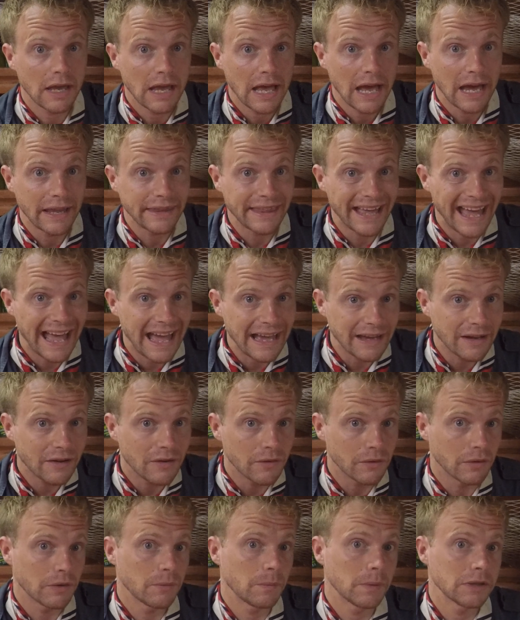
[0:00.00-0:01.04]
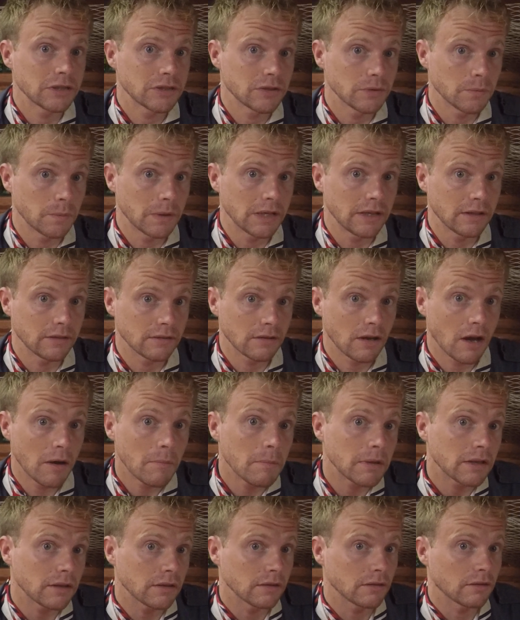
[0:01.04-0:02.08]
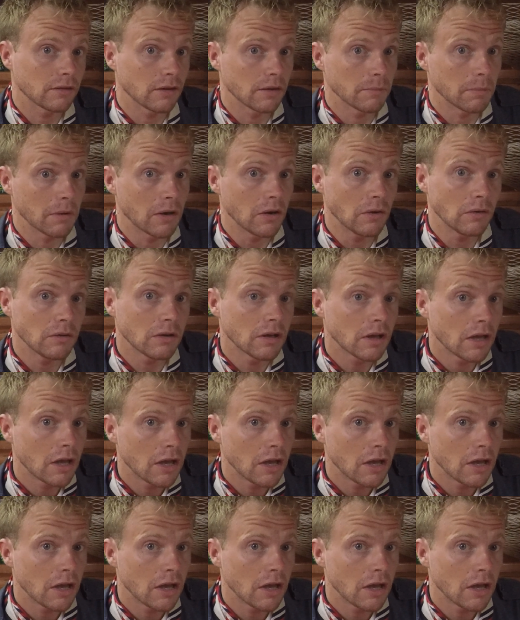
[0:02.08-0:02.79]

and the angle at which the wind is coming to the boat,